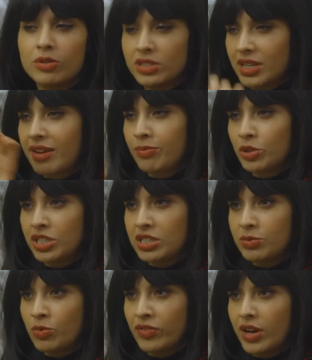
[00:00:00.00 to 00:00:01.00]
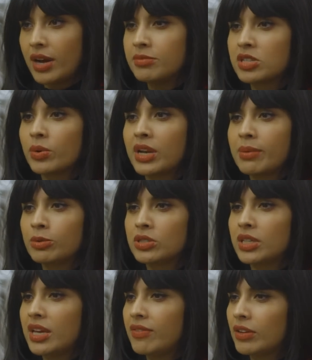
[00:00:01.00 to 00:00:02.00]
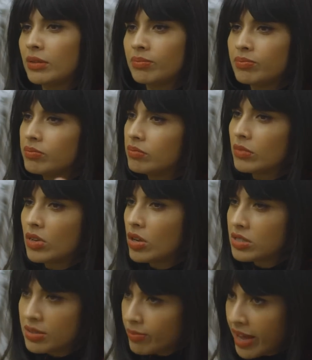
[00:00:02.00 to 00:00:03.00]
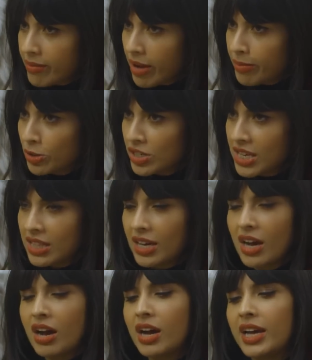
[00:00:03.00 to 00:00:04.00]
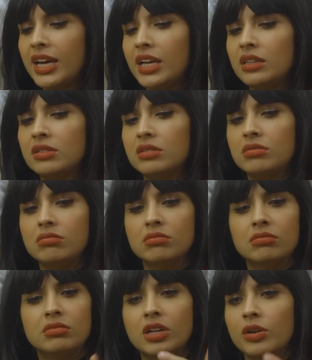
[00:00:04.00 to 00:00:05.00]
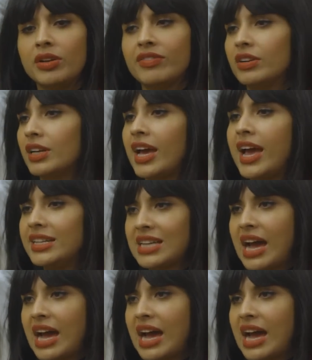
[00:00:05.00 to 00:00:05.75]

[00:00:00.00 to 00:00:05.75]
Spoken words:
because I have body dysmorphia, I'm so unable to even contemplate my body that I don't even care. It's